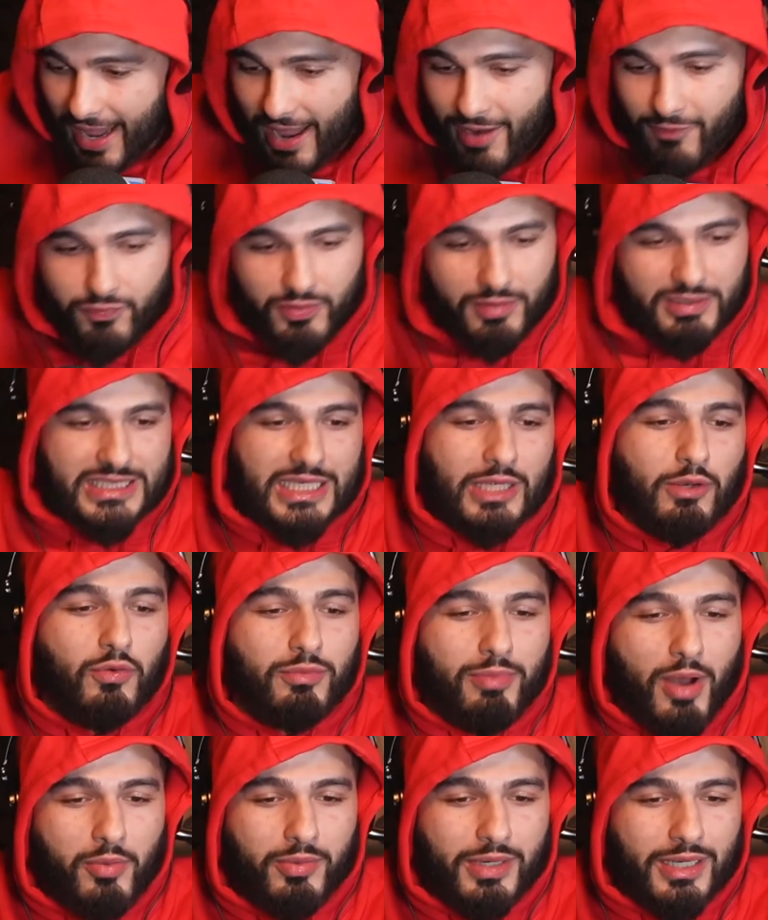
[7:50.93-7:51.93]
every single
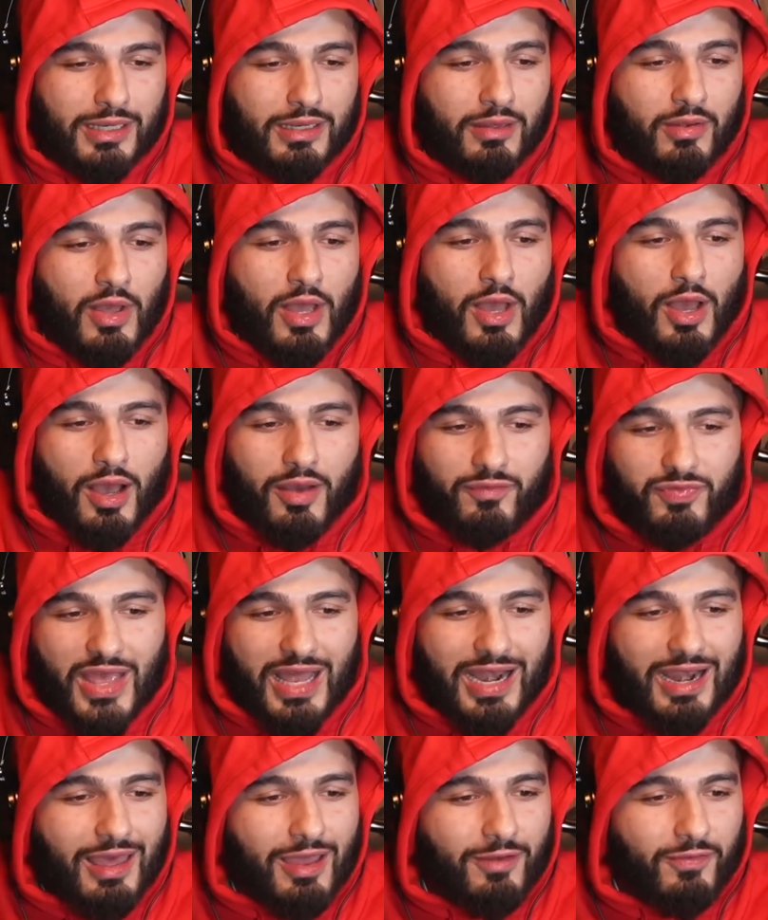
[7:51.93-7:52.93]
moment of their
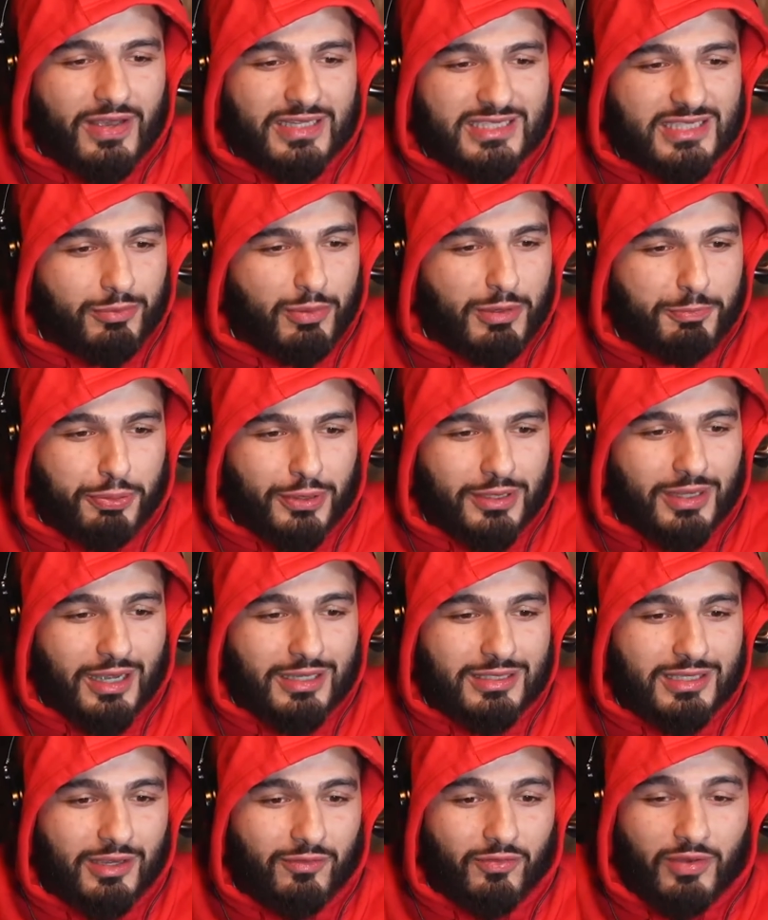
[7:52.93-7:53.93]
life has to be
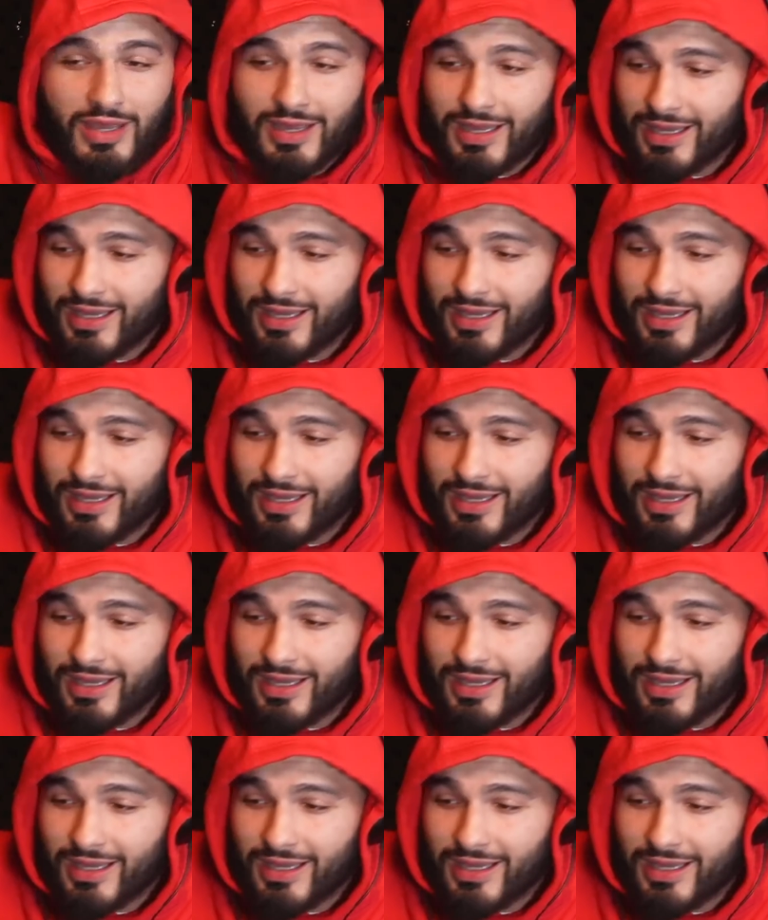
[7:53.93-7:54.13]
productive.